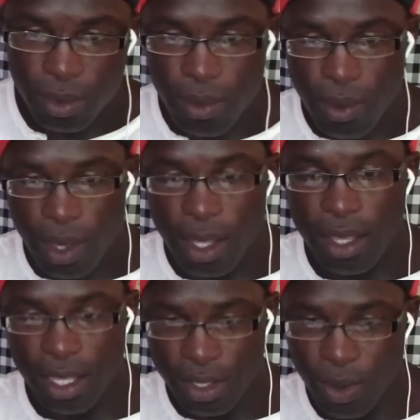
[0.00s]
such
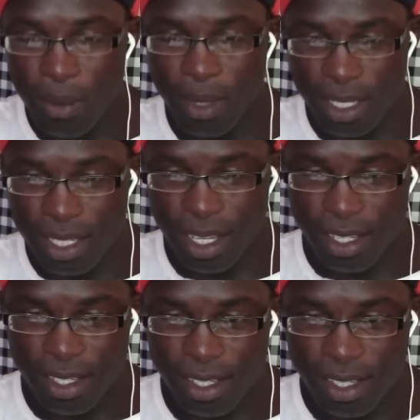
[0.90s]
as this one makes
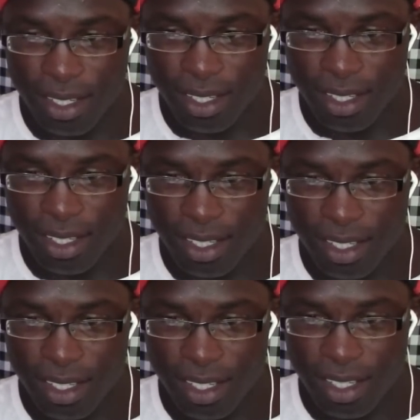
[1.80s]
sense from
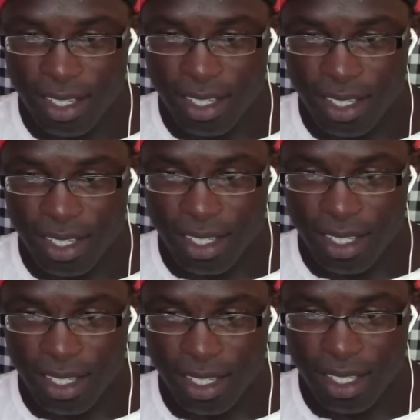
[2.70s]
alcohol
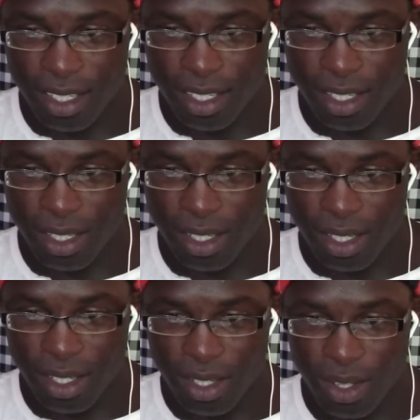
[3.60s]
production or
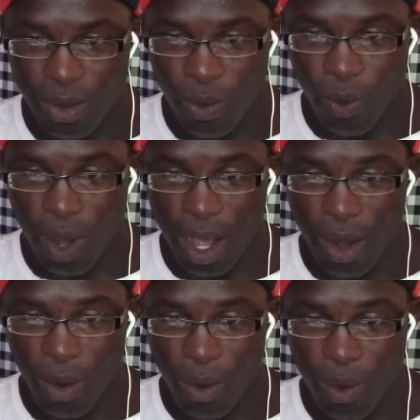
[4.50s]
various
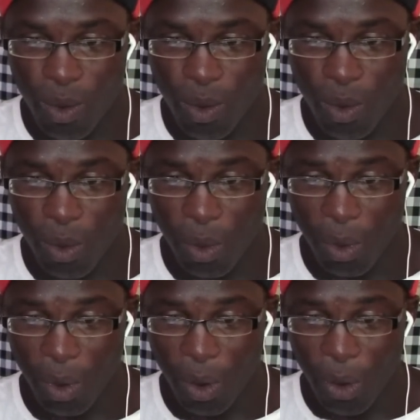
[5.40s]
wow. of
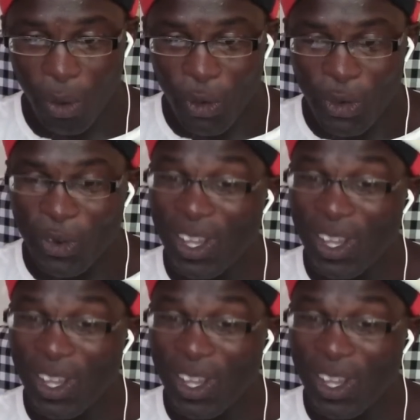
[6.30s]
microorganisms.